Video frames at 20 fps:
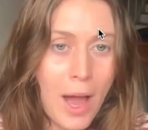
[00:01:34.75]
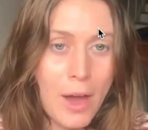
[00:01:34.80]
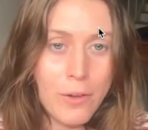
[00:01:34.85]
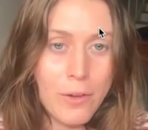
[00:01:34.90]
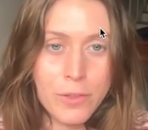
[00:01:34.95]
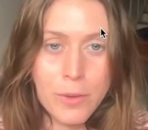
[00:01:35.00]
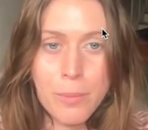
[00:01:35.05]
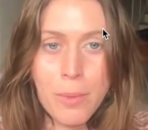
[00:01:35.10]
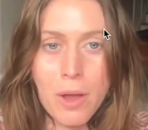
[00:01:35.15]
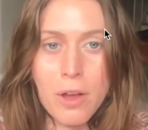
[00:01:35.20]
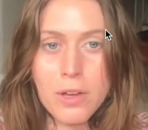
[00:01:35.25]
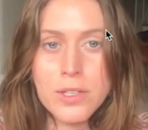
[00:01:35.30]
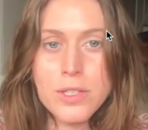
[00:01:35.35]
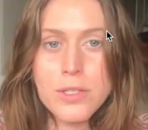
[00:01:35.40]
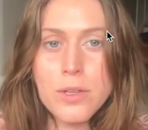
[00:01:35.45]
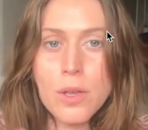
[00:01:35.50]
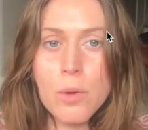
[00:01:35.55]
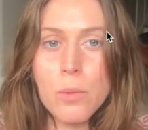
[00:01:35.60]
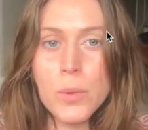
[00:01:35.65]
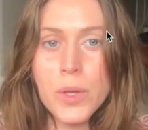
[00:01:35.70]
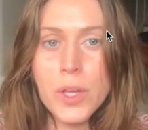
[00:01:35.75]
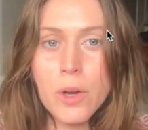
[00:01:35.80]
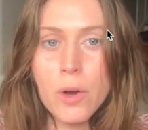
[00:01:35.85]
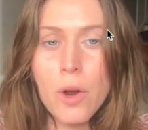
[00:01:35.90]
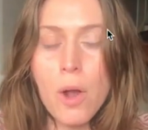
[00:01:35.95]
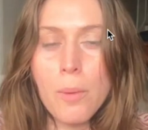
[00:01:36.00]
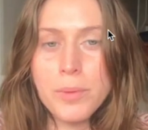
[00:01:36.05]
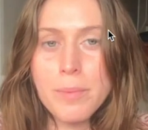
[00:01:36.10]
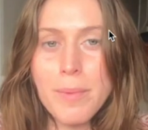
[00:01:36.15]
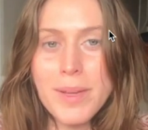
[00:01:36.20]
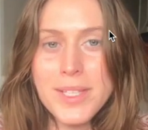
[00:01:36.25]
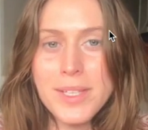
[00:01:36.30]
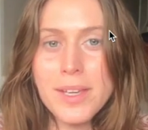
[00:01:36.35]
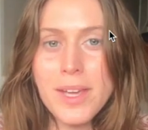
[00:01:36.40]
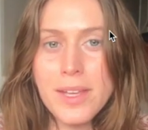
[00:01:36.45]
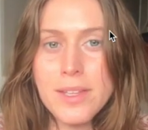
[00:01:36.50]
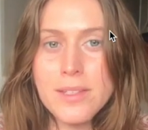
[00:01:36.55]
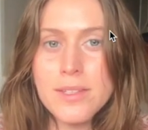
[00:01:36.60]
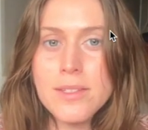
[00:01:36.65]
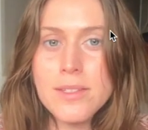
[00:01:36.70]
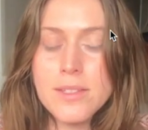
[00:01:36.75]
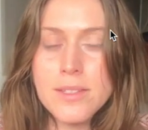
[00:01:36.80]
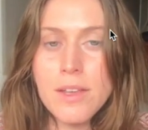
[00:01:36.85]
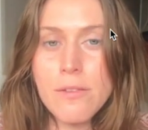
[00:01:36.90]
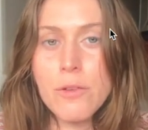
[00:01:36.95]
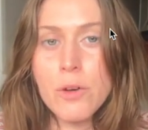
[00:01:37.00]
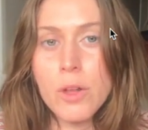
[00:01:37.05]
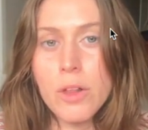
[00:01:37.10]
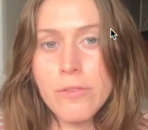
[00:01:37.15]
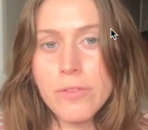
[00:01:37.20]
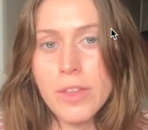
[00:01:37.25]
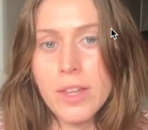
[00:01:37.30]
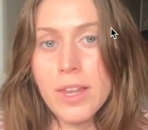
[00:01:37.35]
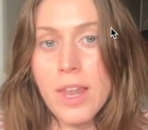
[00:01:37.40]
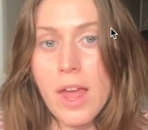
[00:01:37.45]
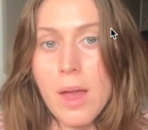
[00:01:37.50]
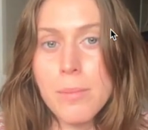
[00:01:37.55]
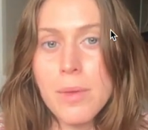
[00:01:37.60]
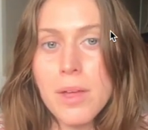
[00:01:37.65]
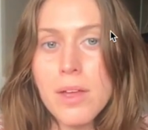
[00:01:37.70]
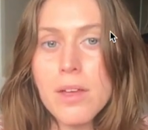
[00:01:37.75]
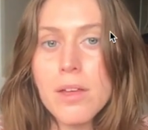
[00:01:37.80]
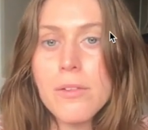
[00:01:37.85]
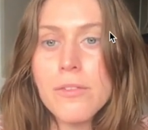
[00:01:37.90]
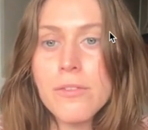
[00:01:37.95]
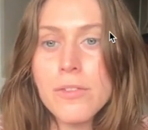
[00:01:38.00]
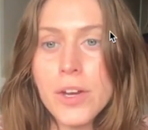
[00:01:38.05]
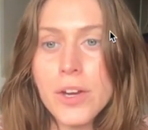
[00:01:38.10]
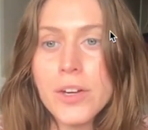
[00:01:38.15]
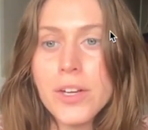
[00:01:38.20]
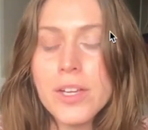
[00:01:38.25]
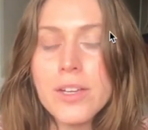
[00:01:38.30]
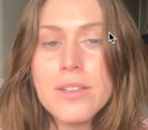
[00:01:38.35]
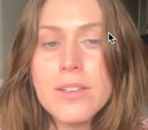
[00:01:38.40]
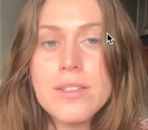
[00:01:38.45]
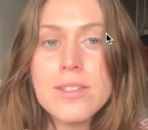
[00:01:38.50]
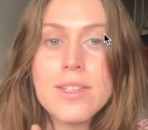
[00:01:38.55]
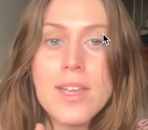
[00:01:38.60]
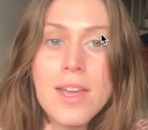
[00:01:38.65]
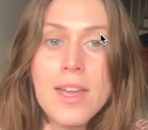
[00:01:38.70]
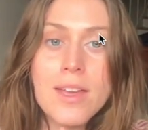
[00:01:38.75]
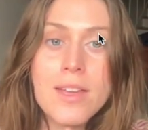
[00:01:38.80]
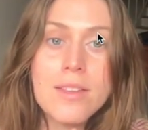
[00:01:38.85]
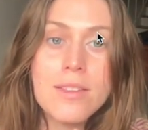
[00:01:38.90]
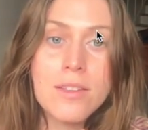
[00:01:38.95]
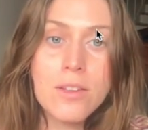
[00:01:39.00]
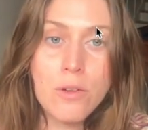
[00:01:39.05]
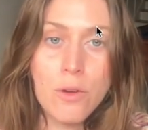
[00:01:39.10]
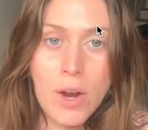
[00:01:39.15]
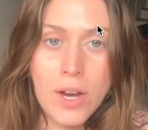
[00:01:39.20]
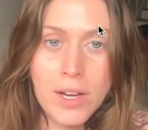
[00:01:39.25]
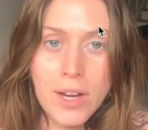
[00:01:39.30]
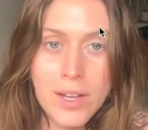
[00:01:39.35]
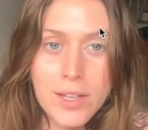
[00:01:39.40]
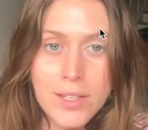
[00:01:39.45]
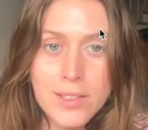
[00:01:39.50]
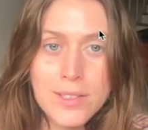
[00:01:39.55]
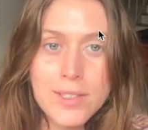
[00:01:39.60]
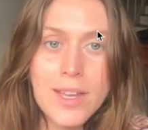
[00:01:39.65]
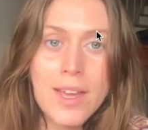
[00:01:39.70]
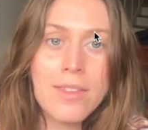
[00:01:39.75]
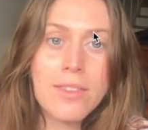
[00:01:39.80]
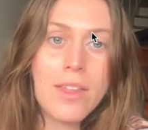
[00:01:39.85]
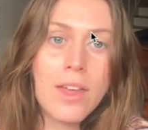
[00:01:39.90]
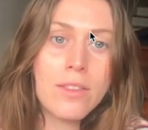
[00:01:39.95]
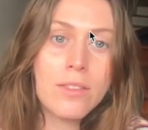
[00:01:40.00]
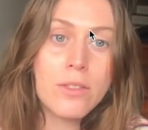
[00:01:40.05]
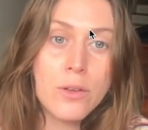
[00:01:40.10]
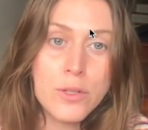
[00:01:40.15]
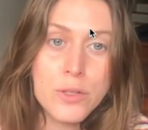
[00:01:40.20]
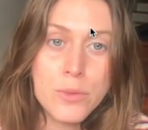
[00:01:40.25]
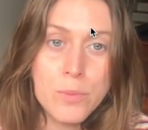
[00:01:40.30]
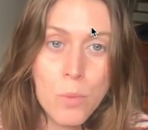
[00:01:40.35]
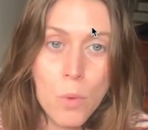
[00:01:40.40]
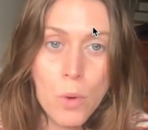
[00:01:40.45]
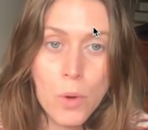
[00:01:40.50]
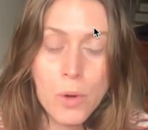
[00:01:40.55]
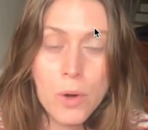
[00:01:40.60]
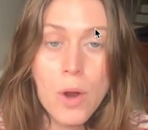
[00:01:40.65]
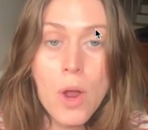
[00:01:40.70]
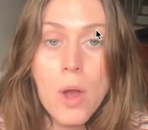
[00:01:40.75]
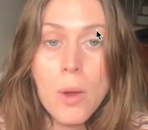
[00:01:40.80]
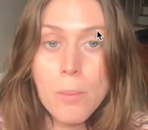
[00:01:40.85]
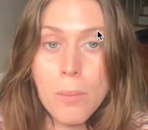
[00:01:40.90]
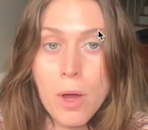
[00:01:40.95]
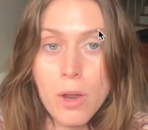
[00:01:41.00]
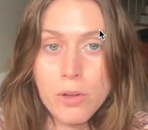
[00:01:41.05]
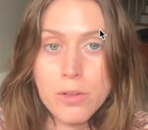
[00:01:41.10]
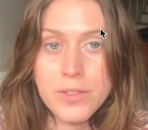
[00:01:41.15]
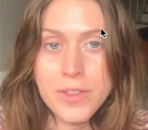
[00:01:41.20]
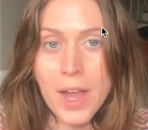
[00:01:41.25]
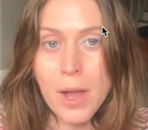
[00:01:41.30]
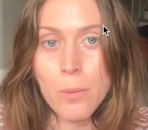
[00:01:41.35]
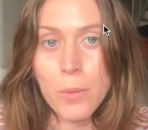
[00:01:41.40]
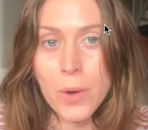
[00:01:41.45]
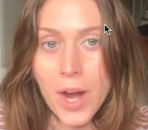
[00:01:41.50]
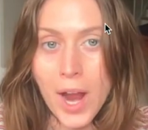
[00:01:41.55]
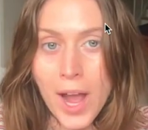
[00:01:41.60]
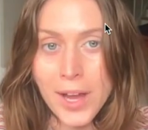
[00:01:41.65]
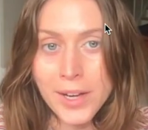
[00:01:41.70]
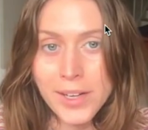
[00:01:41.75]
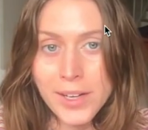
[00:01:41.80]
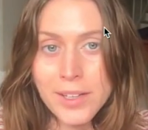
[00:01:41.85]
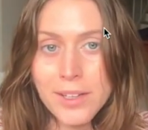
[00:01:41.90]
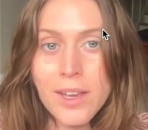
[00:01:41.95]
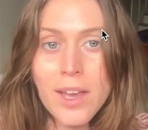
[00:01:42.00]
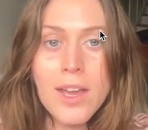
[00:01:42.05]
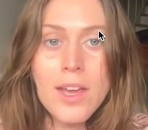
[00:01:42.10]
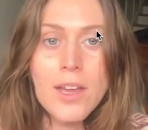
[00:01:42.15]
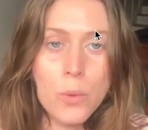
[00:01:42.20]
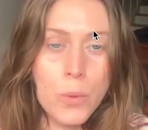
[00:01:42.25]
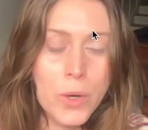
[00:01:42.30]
Out of the box, we are optimized against several of the Llama variants and Granite, and then there's more models that we're adding.